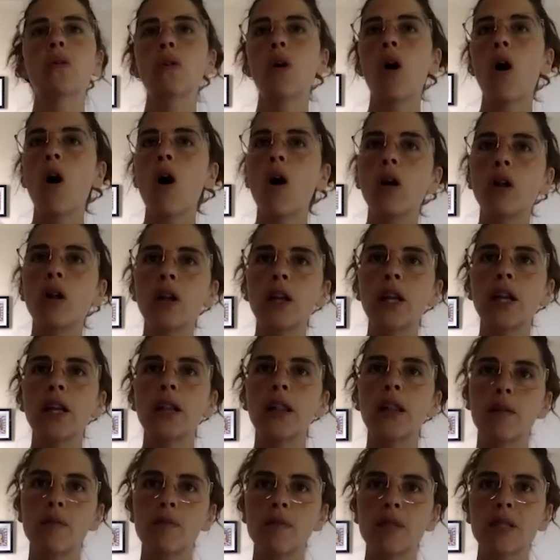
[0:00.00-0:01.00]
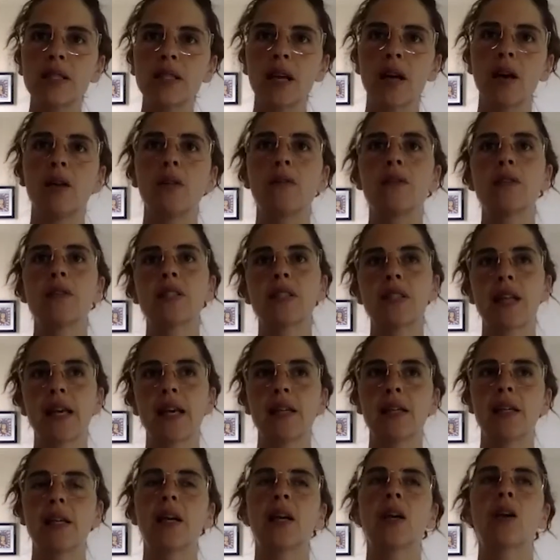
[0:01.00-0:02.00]
calling themselves
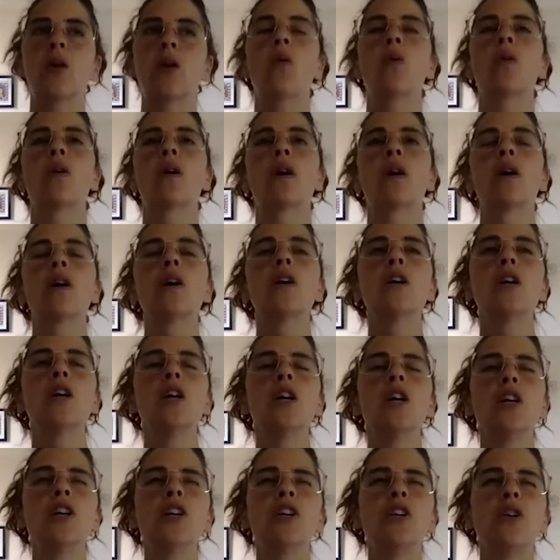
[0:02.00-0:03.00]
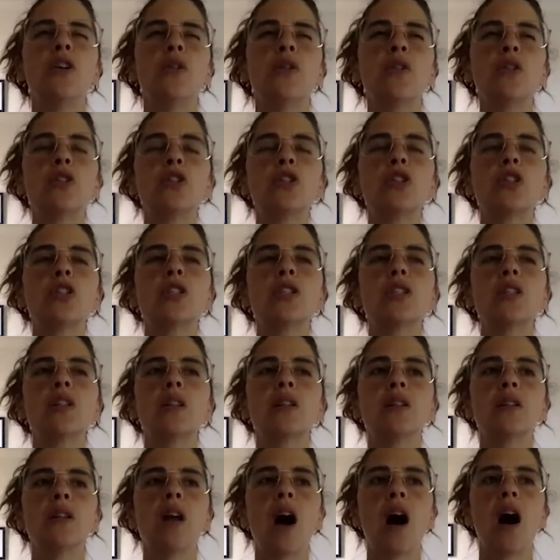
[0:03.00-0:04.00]
psychic, or there's just a
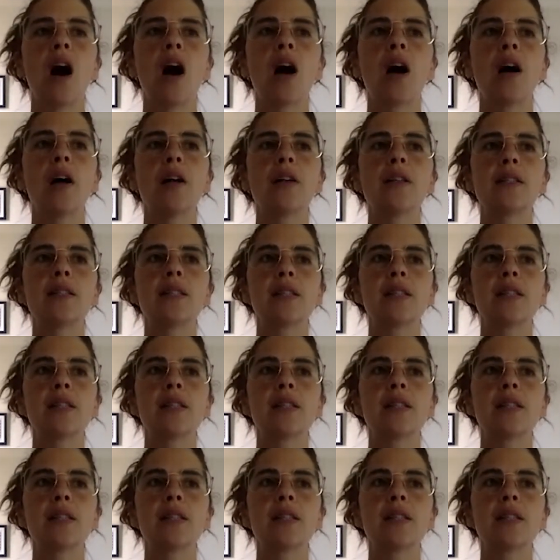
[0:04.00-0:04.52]
lot